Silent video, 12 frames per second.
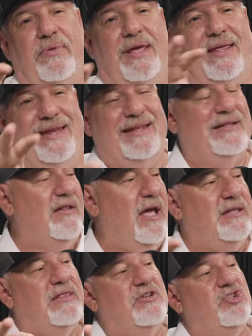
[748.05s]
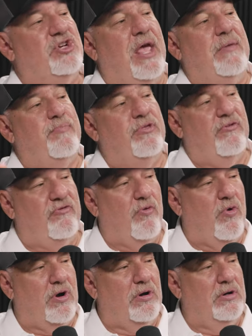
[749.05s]
He didn't like the shape of the
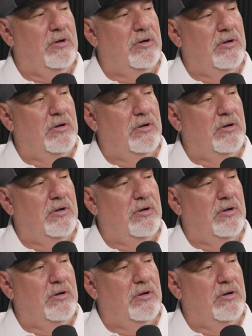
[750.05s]
four, okay.